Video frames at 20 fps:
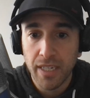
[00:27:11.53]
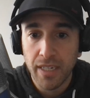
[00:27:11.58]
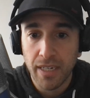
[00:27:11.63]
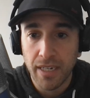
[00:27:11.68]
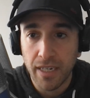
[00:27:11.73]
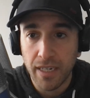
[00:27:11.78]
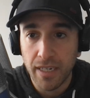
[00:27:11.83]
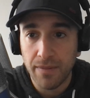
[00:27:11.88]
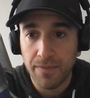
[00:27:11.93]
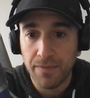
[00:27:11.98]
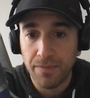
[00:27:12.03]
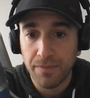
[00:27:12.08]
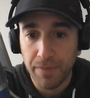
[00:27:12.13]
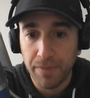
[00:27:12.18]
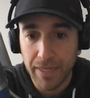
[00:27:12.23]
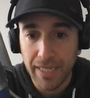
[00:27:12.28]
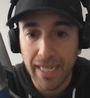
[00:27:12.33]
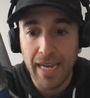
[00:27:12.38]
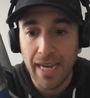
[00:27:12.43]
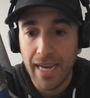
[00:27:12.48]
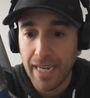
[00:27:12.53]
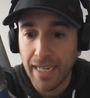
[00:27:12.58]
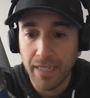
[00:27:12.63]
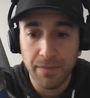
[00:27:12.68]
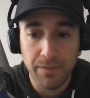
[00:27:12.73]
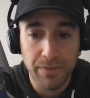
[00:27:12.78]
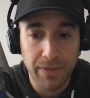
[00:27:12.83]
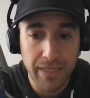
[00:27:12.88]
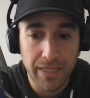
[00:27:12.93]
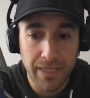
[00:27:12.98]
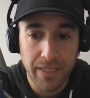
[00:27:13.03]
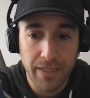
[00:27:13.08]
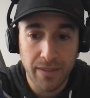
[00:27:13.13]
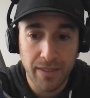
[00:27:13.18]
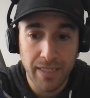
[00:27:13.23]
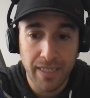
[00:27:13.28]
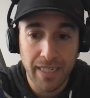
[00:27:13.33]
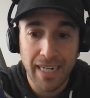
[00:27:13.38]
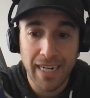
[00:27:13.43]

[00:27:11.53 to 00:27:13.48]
But yeah, I completely agree.